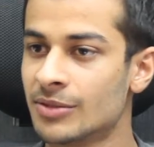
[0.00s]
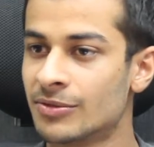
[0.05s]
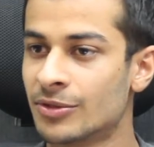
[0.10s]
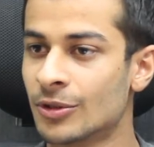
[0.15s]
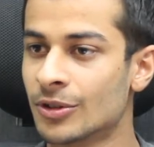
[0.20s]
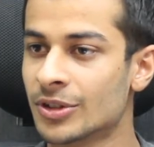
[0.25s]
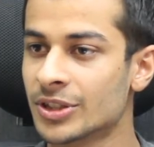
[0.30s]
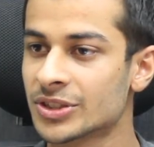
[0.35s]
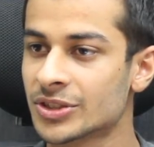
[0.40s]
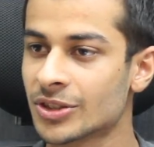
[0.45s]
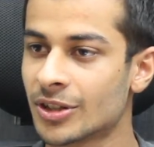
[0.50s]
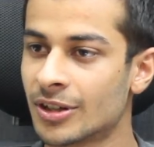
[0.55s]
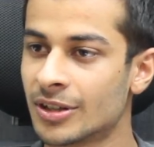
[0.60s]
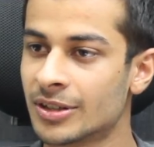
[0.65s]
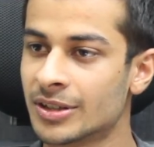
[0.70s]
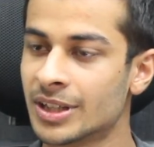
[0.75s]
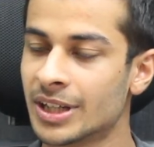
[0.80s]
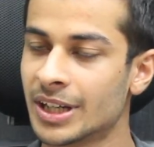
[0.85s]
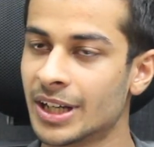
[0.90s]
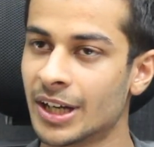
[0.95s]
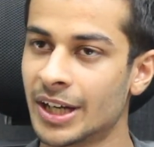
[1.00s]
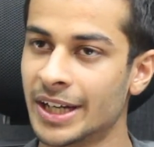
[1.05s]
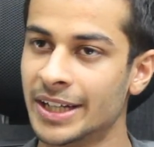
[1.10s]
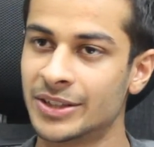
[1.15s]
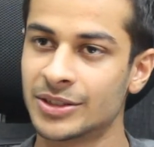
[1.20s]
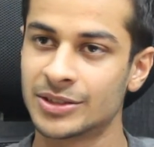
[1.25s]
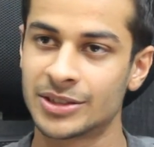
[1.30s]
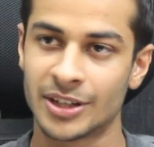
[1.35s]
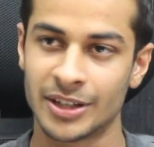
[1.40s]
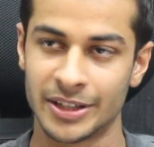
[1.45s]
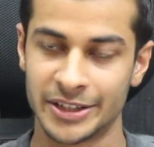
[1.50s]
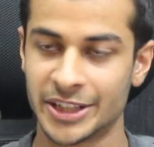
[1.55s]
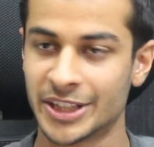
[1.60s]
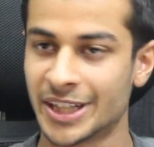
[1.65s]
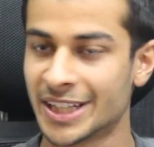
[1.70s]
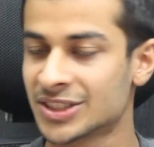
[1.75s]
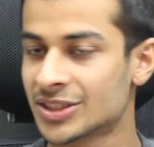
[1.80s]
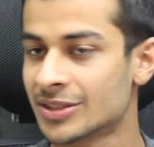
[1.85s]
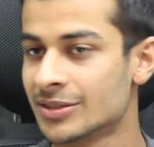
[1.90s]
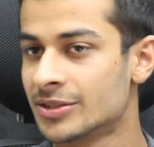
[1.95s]
focus on into the
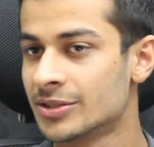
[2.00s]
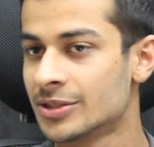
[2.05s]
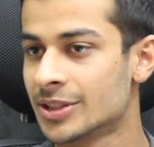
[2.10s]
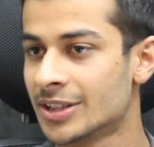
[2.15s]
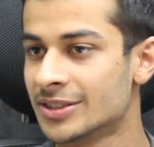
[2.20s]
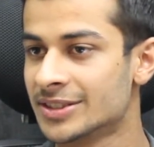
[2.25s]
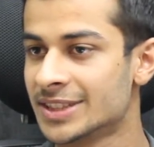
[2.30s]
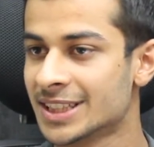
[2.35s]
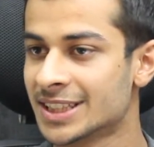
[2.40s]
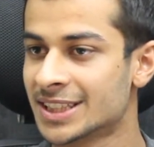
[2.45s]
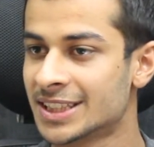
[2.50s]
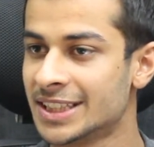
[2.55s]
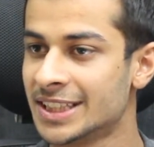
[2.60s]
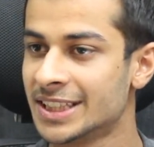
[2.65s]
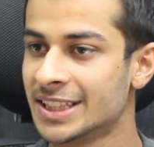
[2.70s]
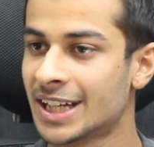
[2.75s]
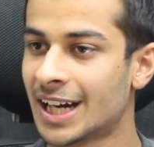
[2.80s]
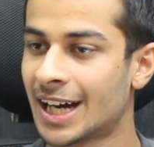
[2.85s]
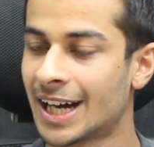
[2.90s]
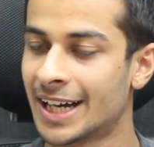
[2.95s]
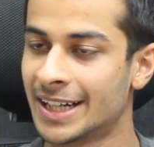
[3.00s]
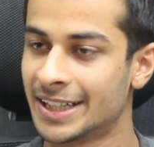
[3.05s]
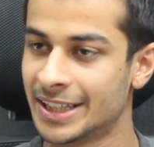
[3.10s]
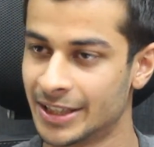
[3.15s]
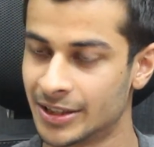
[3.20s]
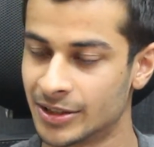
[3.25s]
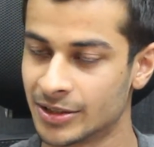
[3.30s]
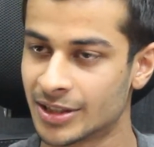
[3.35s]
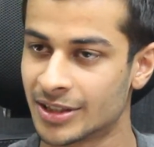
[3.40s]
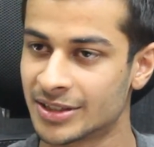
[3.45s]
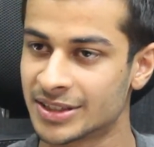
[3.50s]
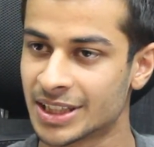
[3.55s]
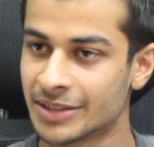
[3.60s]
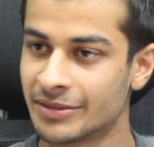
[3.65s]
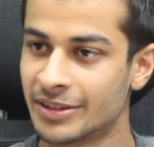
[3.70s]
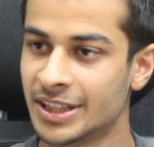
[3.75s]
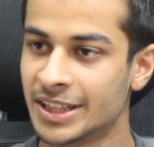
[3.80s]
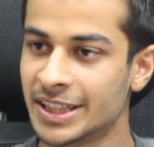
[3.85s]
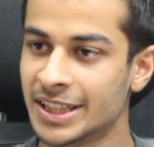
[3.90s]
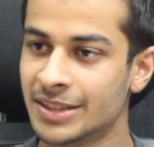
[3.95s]
rest of 2016 and in
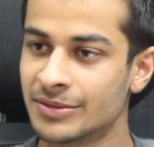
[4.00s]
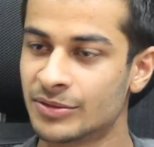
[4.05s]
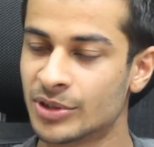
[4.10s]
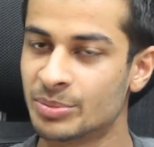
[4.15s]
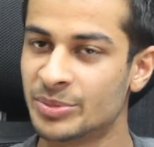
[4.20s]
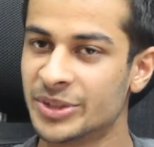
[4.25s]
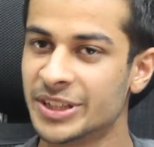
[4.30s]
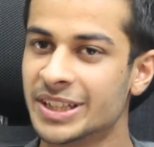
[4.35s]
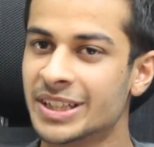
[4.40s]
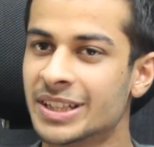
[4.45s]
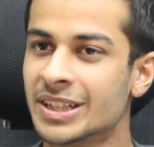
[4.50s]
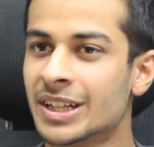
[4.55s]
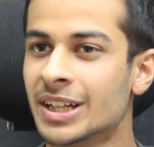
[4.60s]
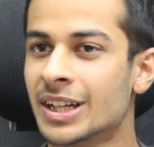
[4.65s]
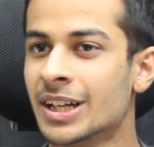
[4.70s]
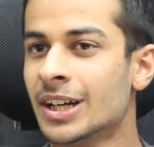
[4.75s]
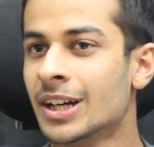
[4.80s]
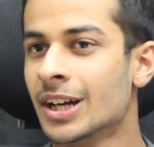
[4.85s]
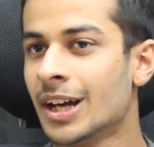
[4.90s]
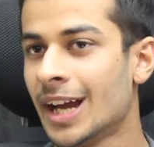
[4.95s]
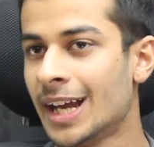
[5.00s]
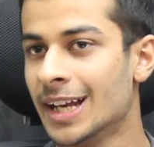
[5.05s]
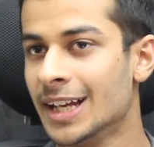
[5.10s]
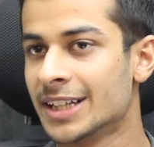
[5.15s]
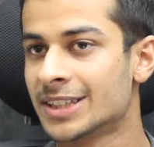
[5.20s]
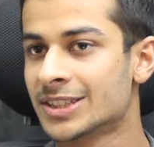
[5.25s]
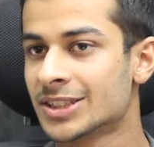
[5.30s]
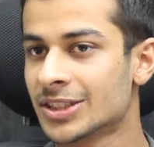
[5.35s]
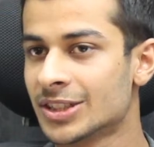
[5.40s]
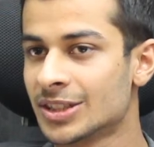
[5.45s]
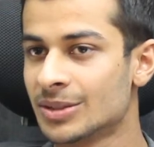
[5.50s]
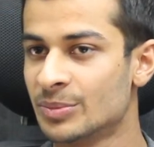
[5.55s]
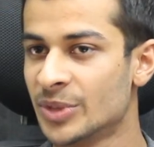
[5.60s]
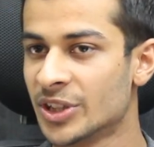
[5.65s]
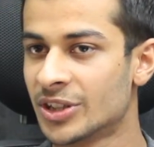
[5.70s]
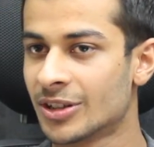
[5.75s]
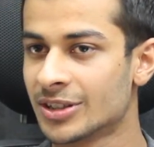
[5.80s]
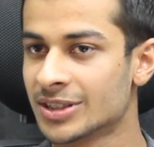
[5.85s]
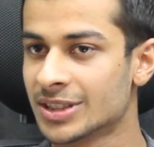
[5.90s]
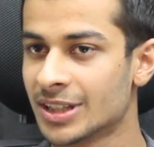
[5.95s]
2017 would be Elixir,
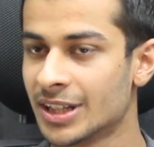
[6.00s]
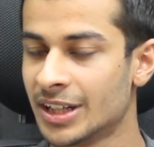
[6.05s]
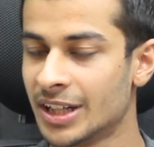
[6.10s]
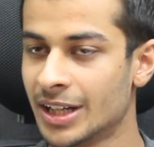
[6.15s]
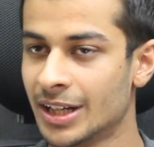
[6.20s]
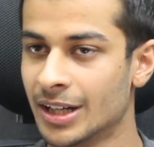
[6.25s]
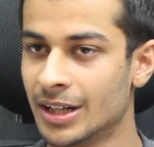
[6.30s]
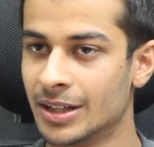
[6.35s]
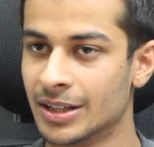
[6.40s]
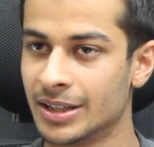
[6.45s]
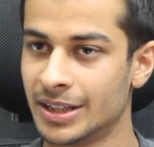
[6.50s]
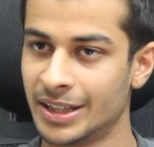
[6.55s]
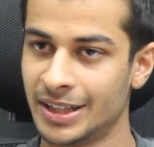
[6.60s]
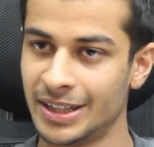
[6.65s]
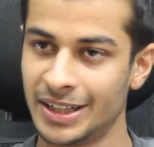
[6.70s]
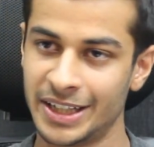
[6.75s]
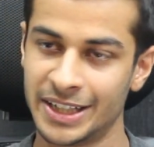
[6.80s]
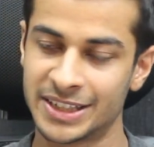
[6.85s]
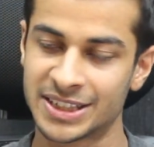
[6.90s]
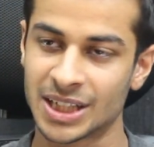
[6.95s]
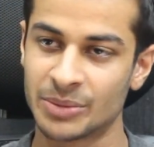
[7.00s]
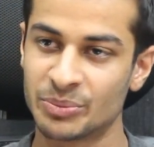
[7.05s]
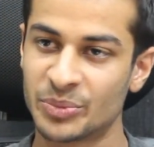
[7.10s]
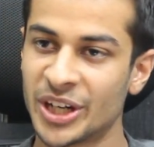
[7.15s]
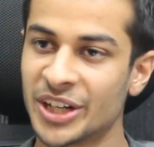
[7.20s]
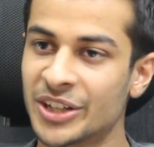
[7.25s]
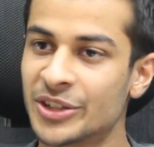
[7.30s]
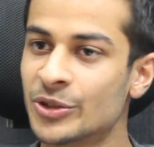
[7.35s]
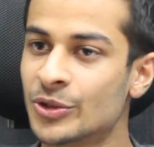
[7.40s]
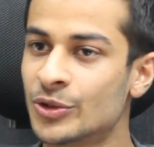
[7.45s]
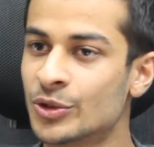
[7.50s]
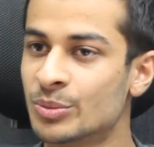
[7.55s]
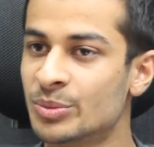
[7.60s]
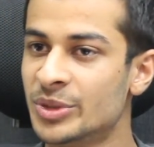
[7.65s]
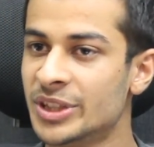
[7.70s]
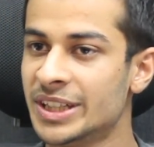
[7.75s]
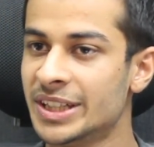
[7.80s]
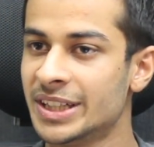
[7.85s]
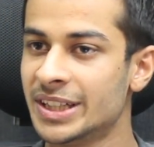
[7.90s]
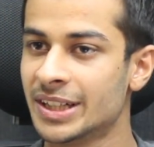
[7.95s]
because it's compared to
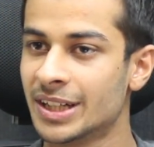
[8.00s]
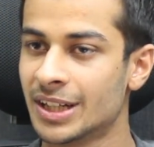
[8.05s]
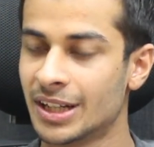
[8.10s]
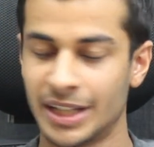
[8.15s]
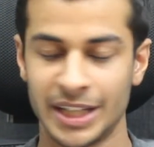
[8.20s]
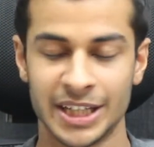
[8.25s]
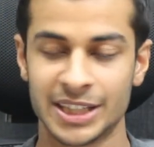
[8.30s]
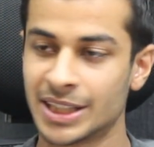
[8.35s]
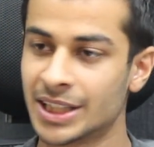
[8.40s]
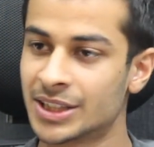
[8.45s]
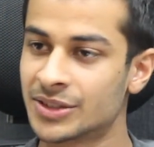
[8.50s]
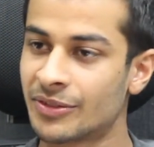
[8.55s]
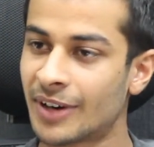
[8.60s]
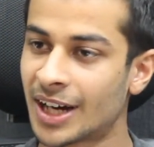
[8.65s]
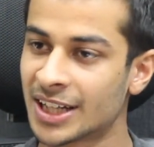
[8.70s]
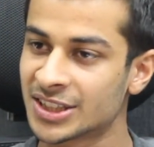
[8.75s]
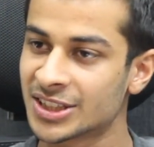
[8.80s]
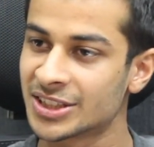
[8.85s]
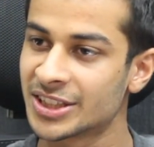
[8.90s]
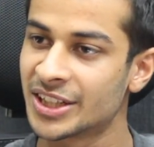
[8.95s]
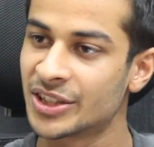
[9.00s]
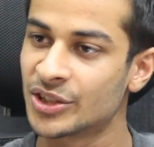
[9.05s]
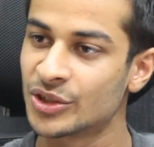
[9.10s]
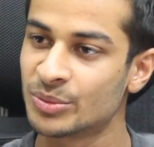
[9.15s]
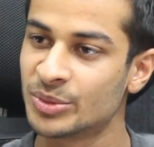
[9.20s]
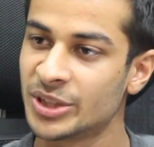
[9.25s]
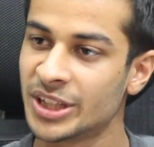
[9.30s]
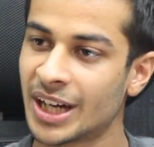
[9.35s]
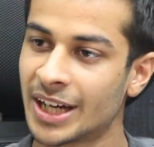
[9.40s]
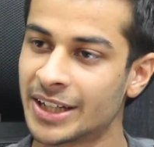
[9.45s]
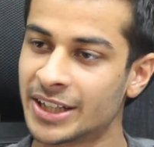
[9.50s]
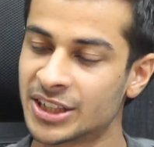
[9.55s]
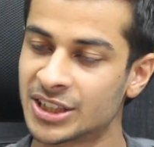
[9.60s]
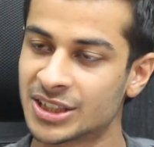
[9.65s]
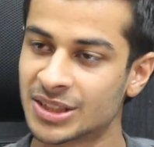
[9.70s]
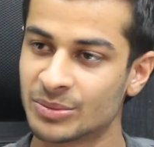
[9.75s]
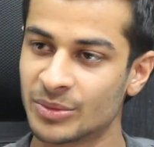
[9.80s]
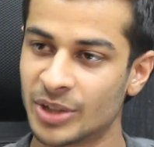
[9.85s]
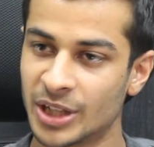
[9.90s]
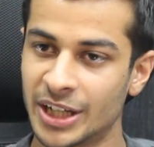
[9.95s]
Ruby, it's faster than Ruby, and
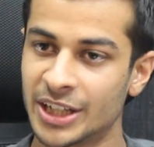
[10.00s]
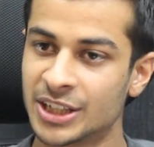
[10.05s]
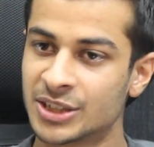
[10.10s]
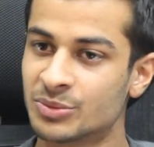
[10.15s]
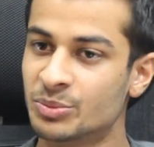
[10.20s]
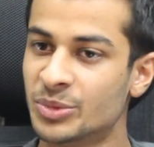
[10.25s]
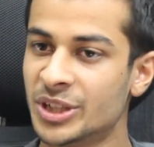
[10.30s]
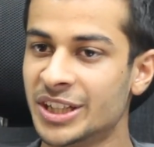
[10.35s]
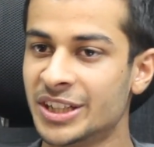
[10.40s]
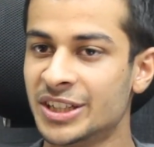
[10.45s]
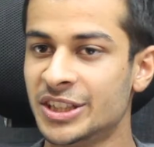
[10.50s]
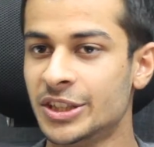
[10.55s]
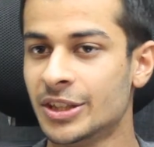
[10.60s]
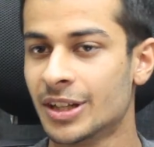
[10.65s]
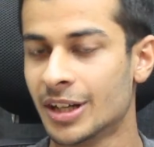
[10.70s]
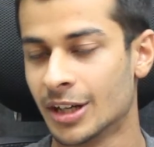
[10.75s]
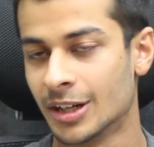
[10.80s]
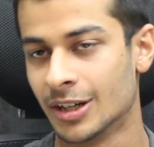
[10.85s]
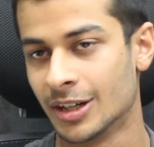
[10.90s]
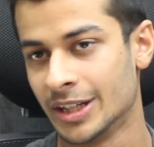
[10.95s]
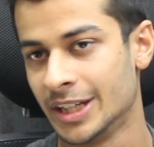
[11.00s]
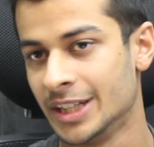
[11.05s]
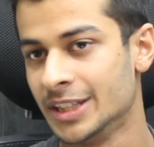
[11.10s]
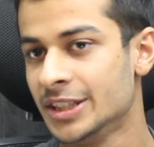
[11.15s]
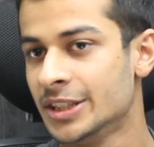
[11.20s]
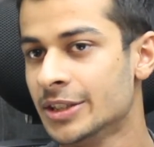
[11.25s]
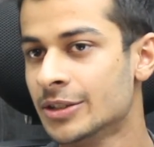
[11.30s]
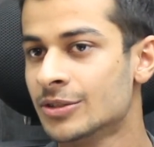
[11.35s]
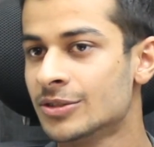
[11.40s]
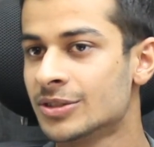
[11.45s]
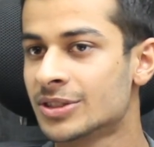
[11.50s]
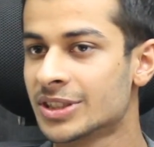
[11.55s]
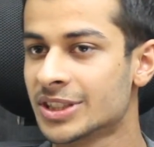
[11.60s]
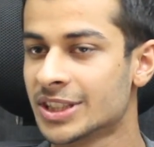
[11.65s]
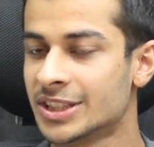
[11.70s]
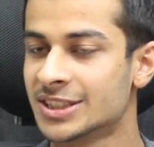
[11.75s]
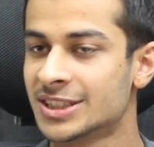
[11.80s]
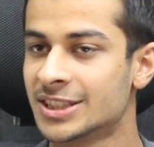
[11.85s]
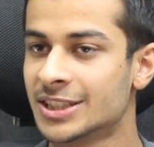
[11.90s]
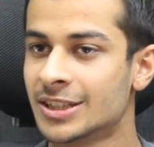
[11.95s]
it's been in use
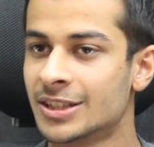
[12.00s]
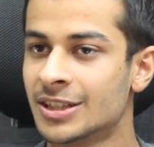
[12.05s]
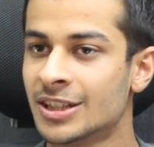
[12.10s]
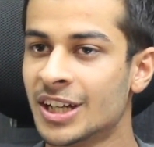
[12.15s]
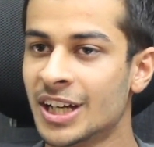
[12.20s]
since the